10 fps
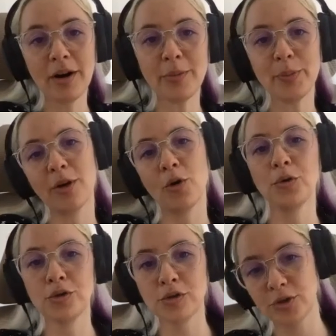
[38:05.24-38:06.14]
part, but
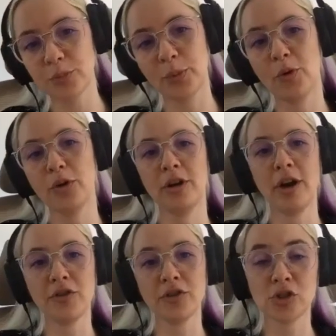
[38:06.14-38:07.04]
also support on
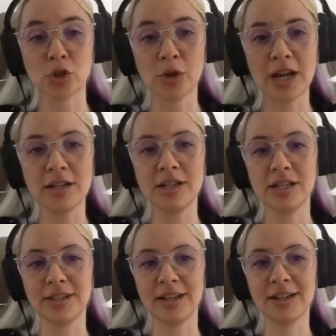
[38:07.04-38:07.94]
other
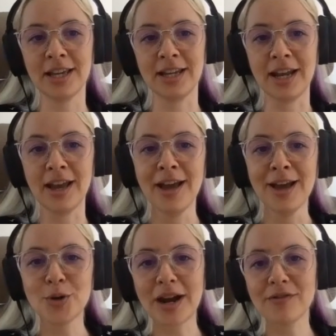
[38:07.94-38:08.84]
strategies that can
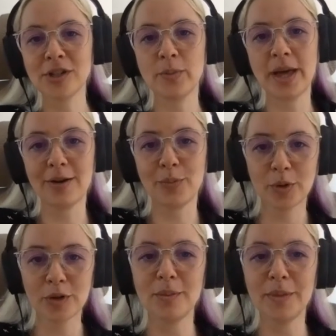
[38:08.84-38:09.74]
drive to better
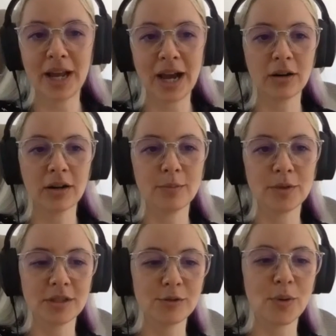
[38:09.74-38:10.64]
procurement
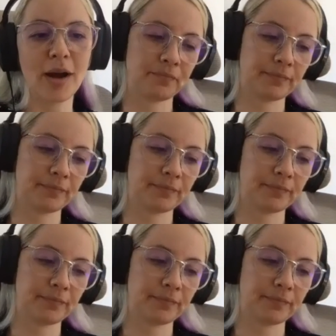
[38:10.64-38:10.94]
outcomes as well.